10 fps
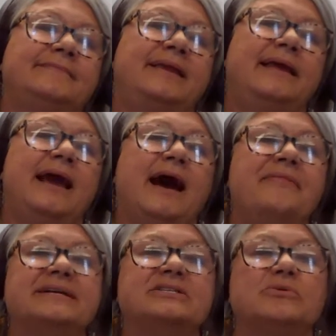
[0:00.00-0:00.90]
Yeah,
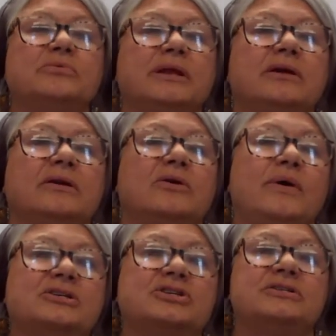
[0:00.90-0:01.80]
that's a really good
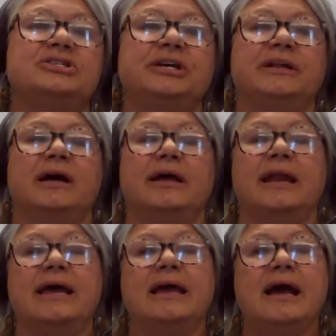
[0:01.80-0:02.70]
question, Sheila. And
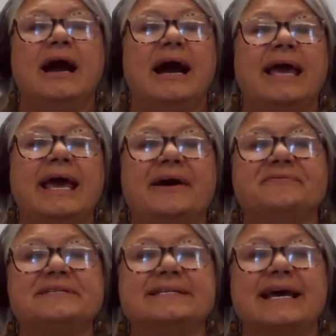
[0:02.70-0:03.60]
I have
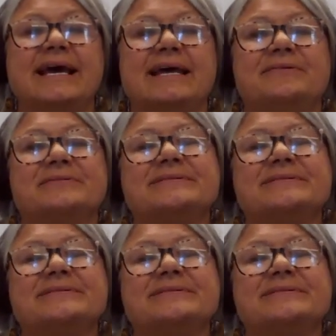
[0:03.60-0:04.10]
to say